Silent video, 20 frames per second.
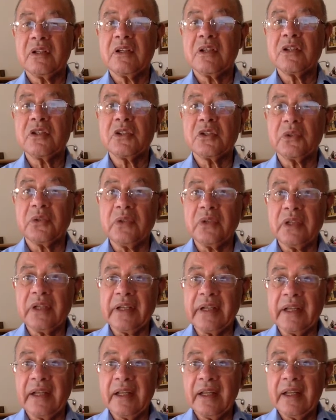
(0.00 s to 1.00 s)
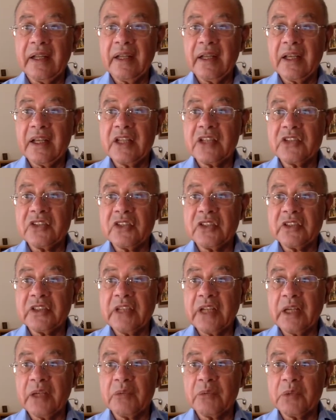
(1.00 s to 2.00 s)
surely his
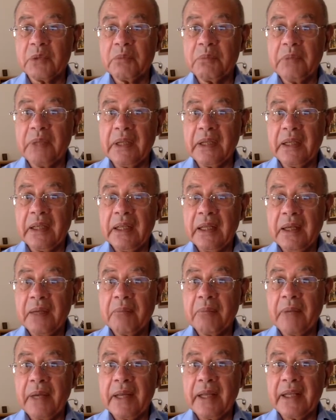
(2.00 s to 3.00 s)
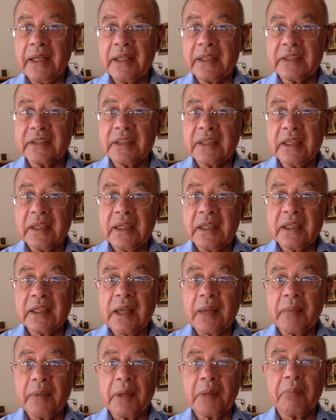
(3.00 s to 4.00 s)
return would be by his
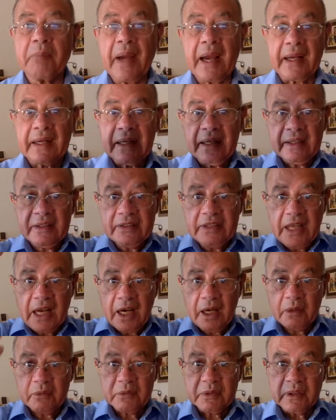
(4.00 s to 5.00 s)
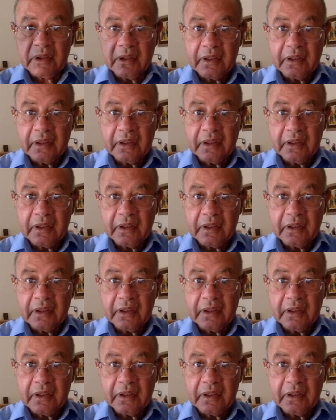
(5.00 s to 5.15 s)
coming back down